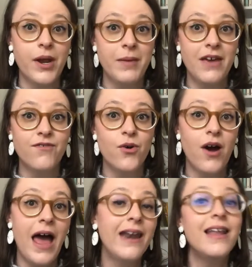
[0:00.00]
what I'm here for.
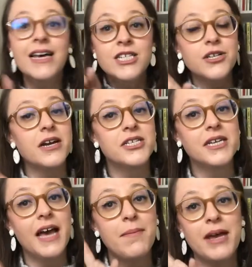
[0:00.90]
And last year
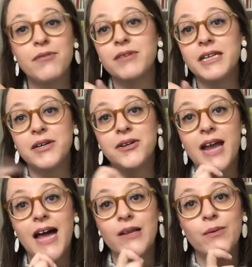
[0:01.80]
actually I made a really good
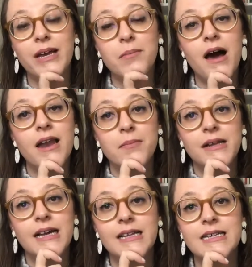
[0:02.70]
Halloween party
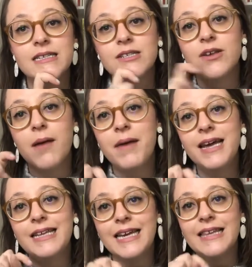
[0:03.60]
playlist, so I
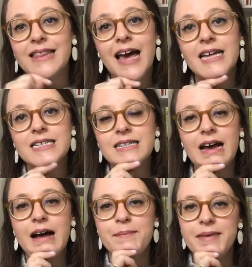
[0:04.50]
might link that
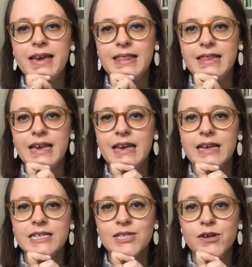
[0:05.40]
in
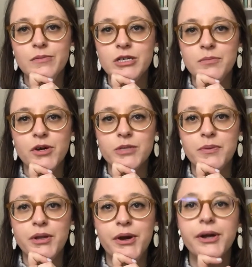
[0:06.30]
the description box
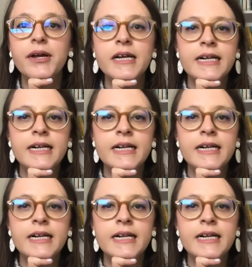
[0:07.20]
below.